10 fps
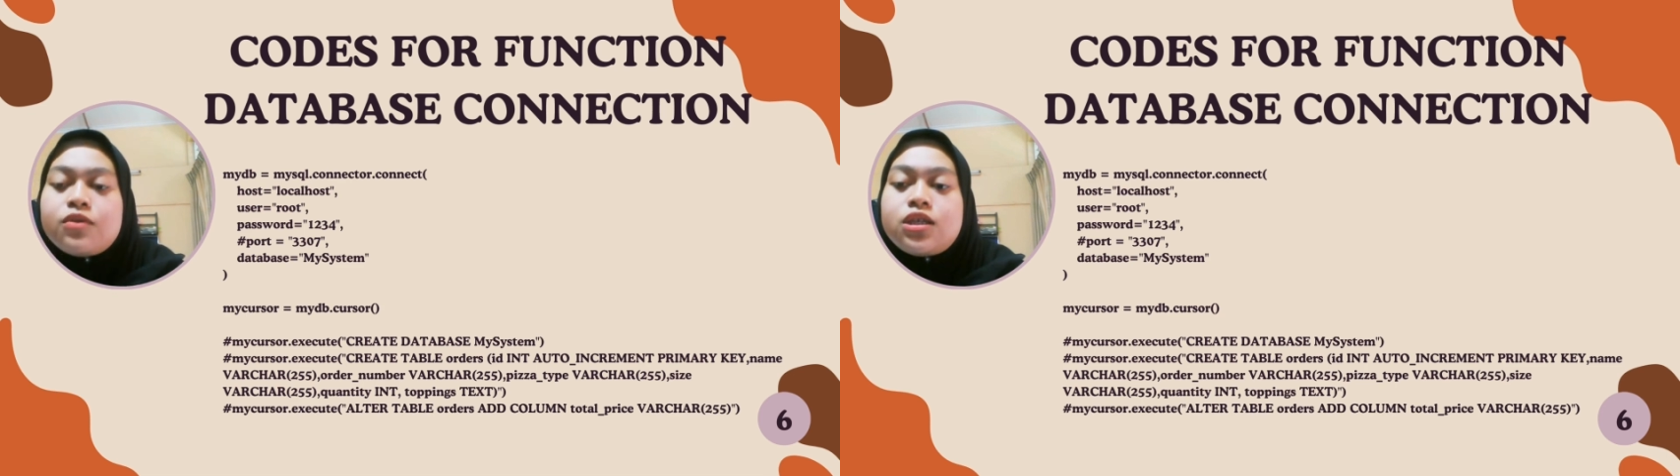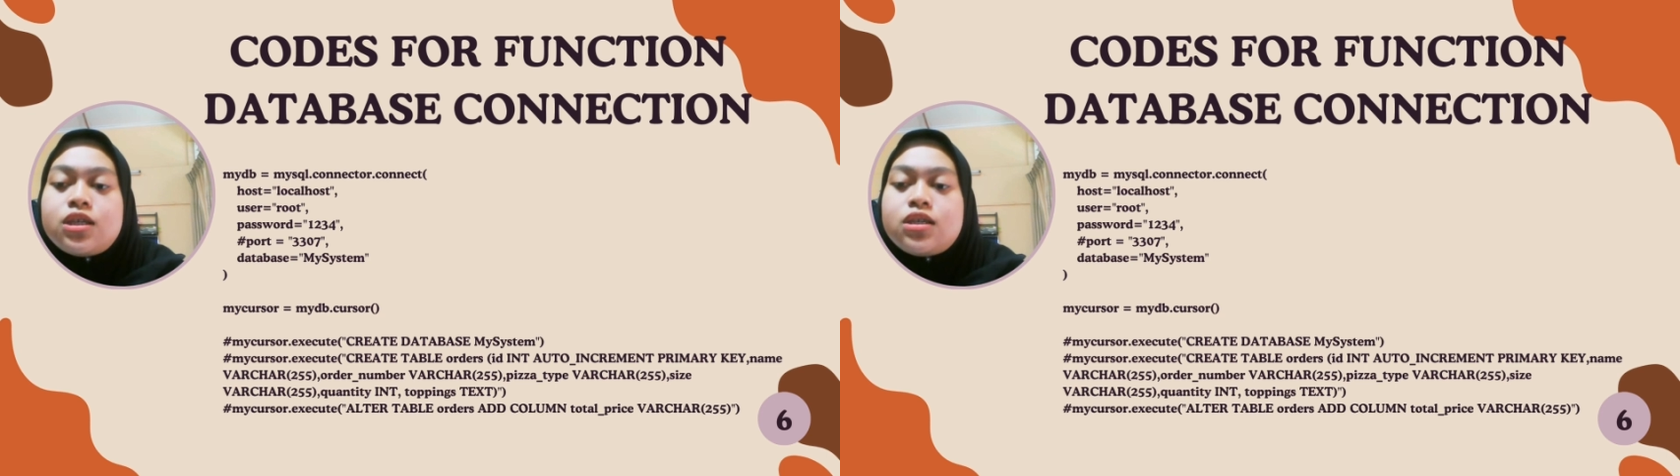
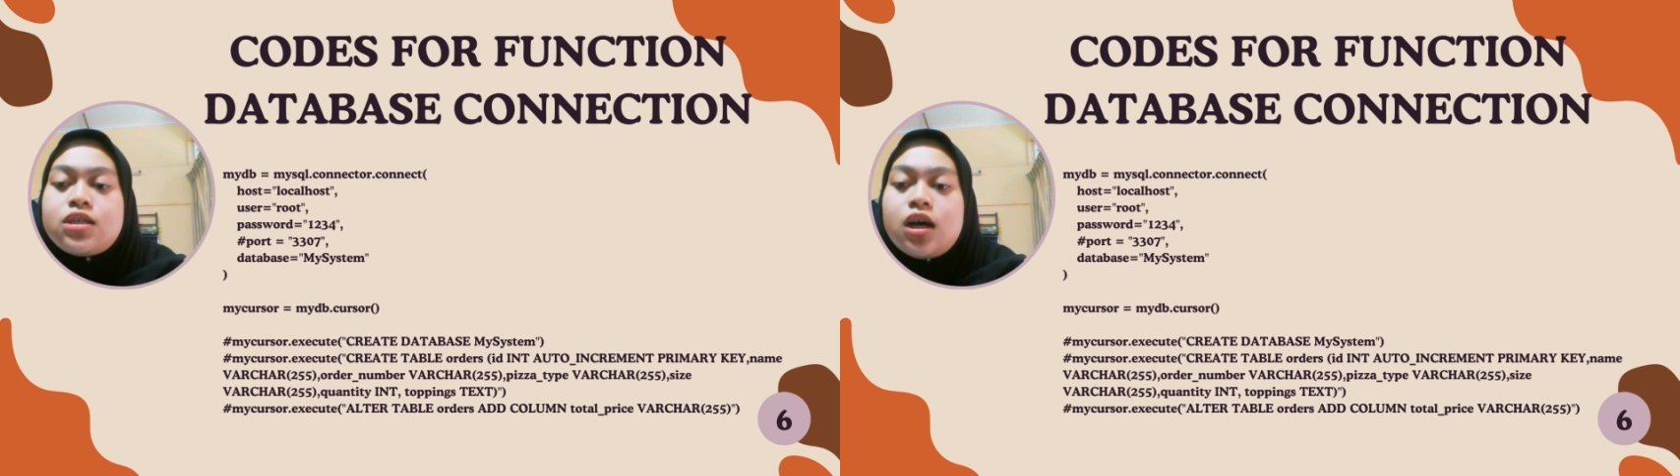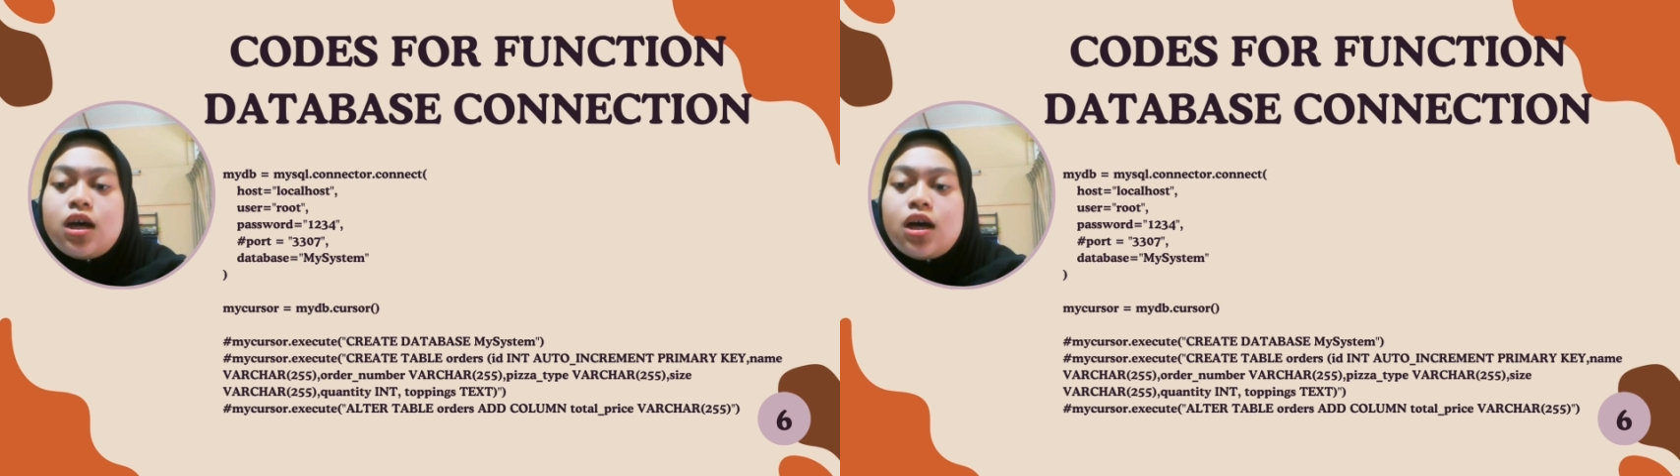which
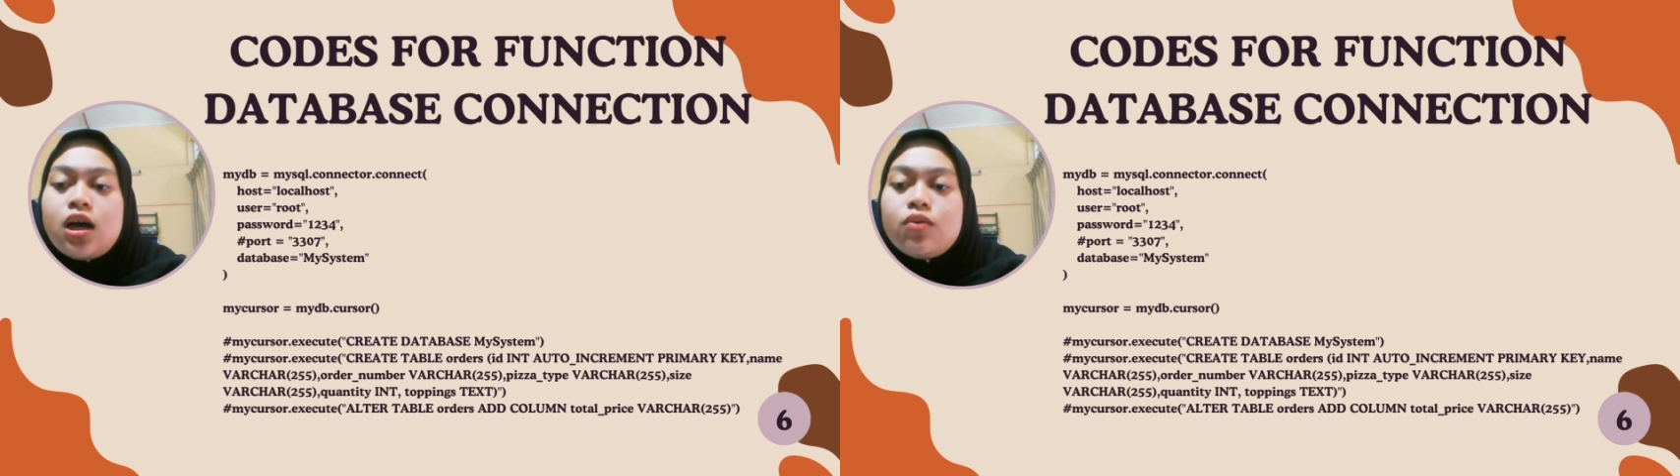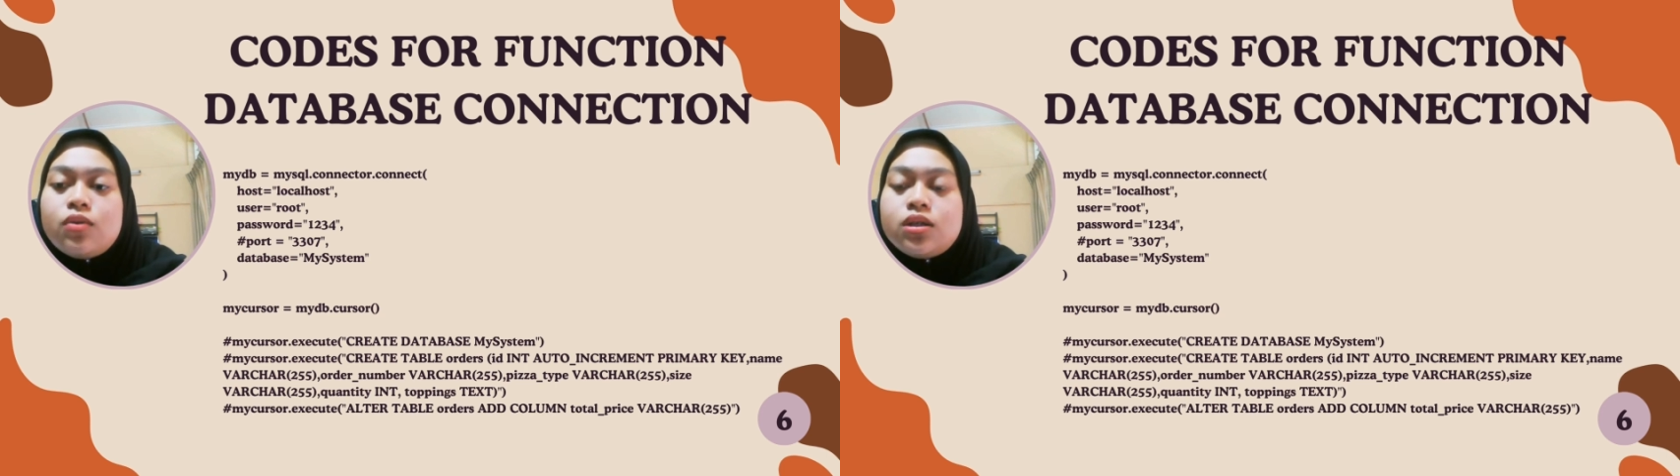is
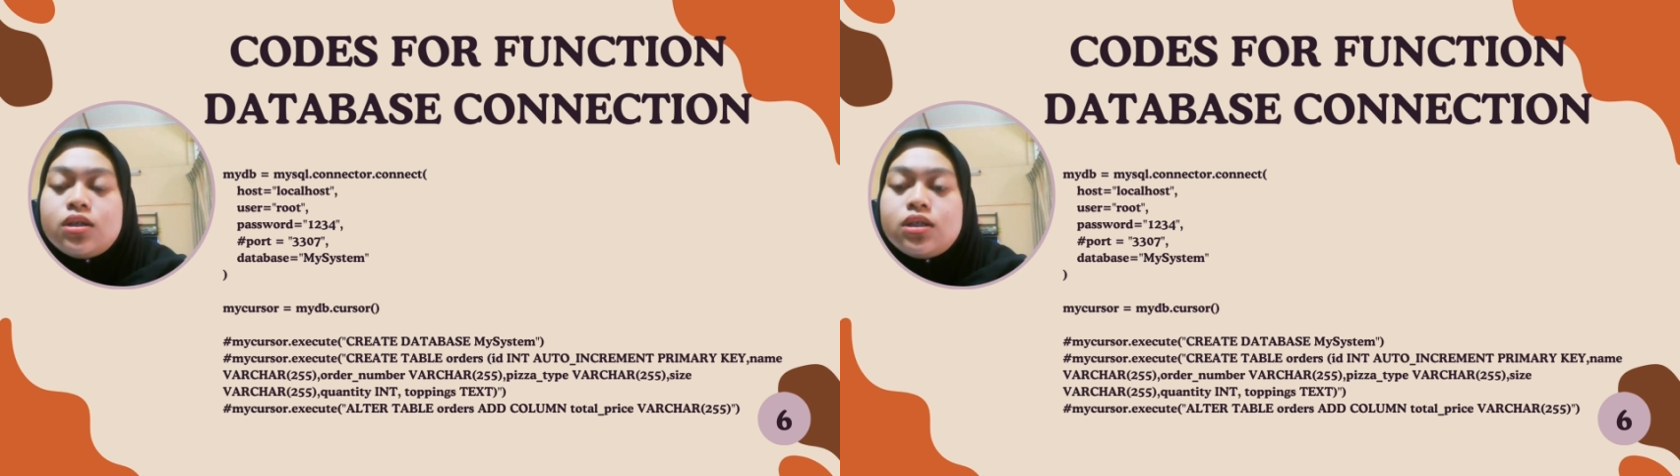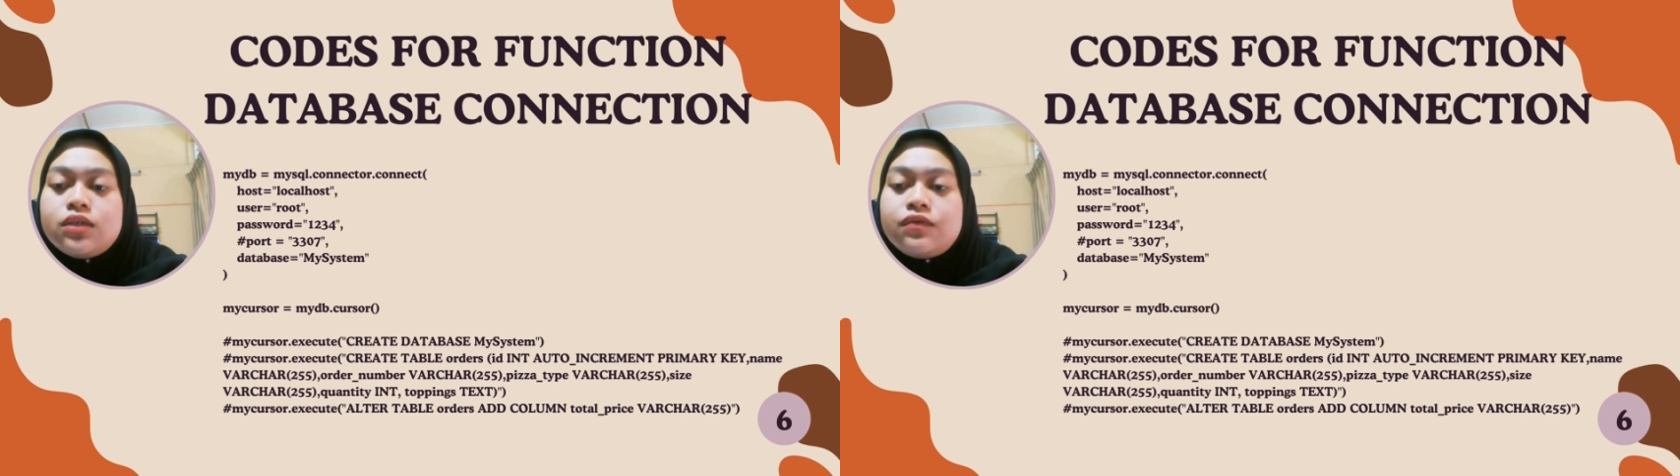
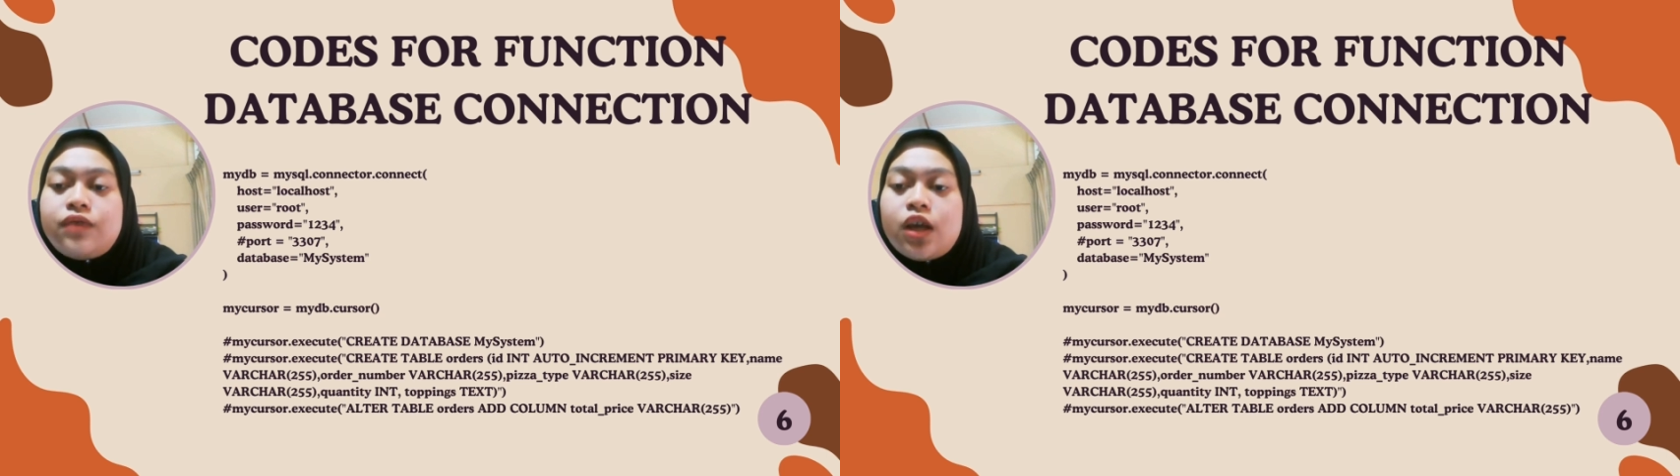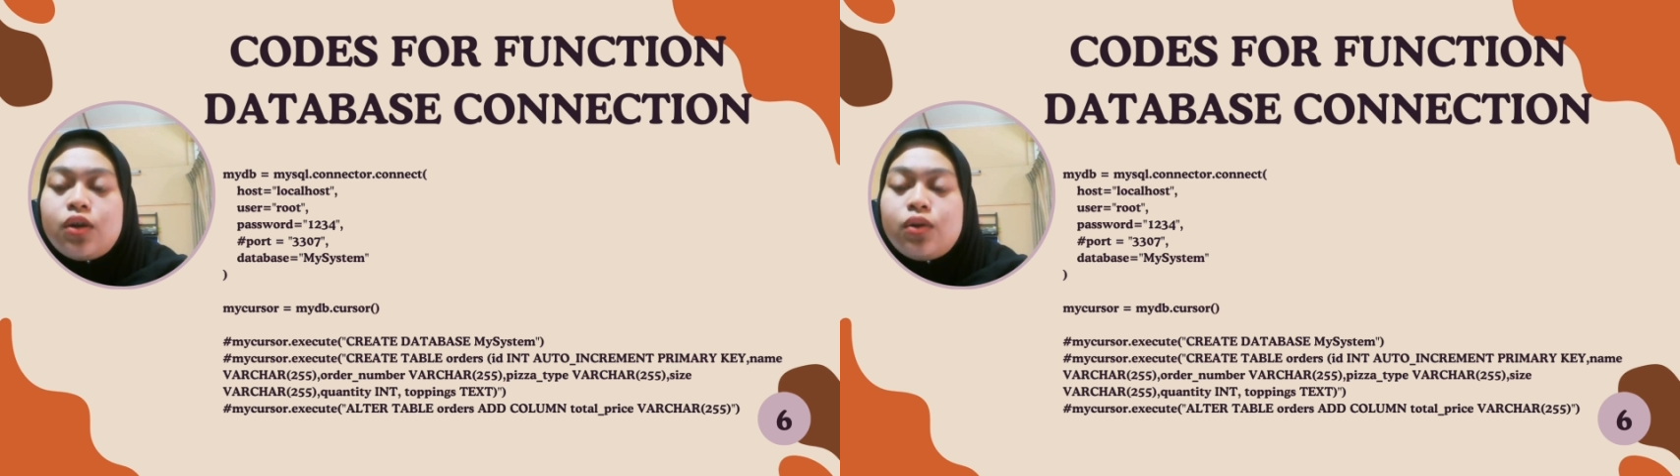our
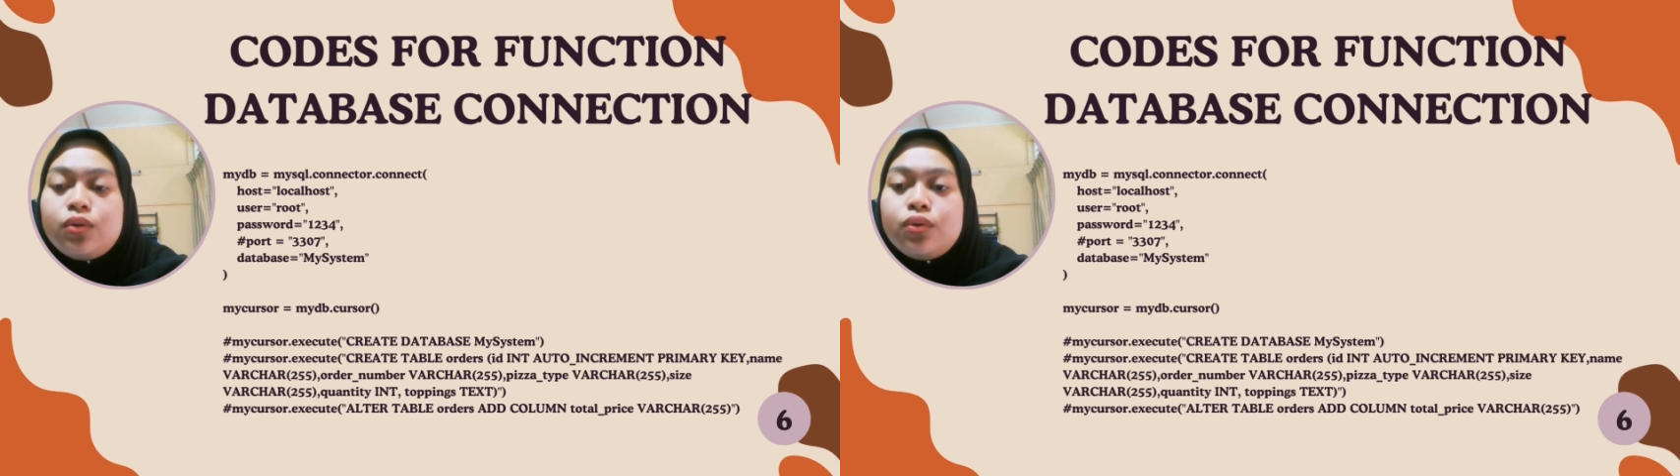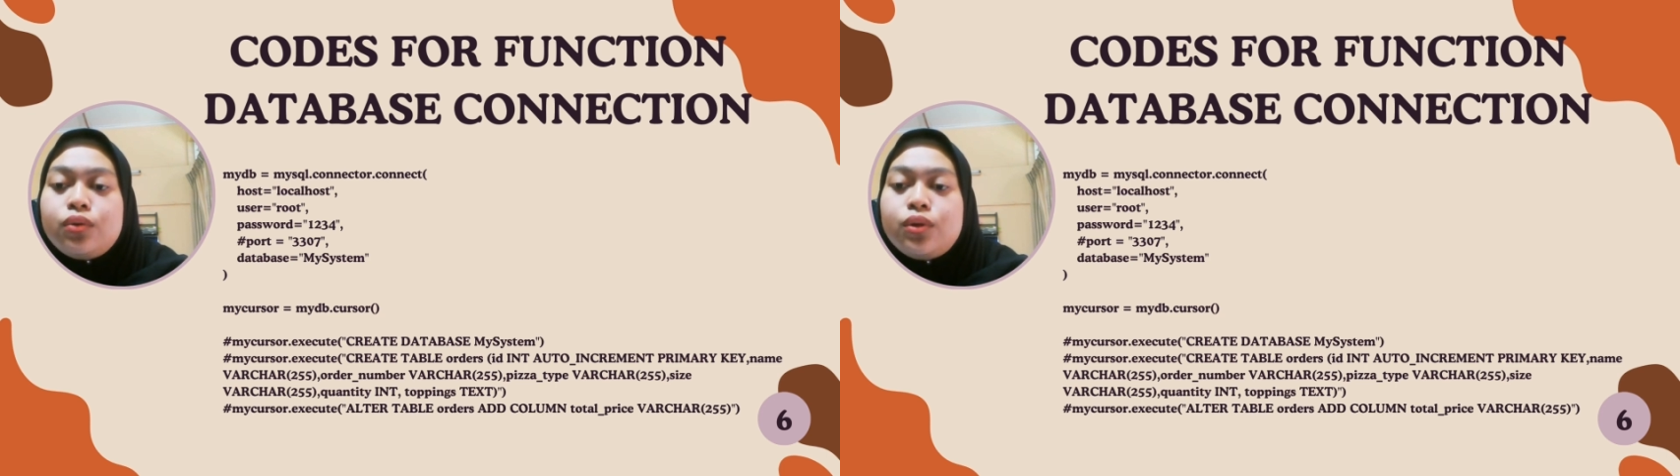
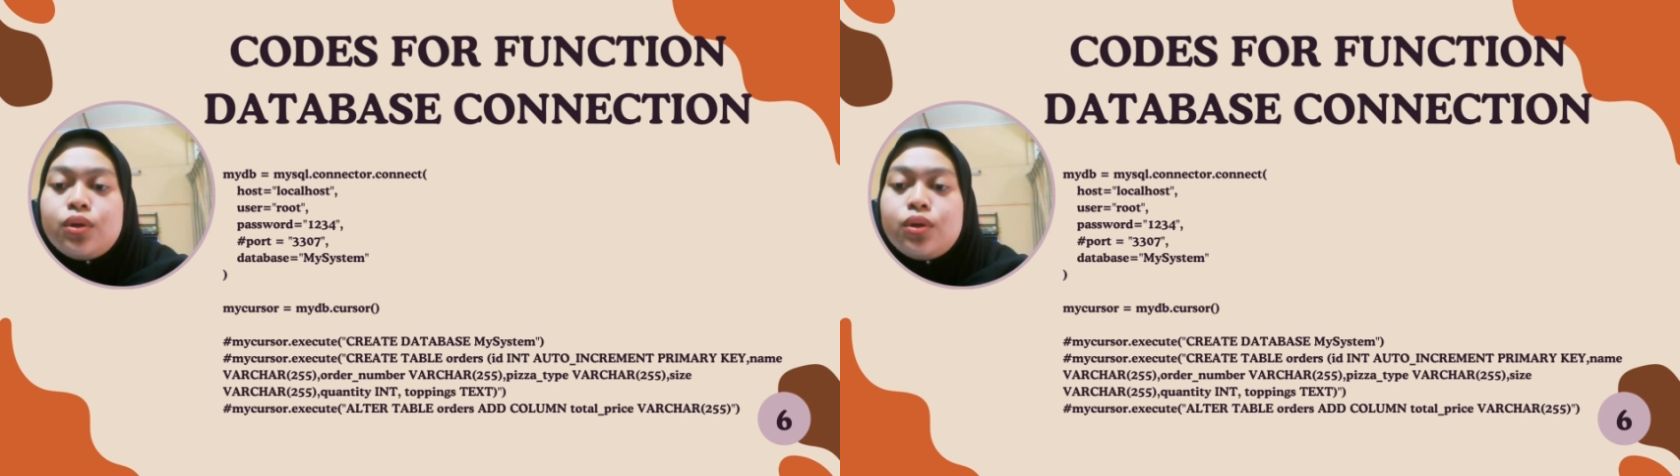value,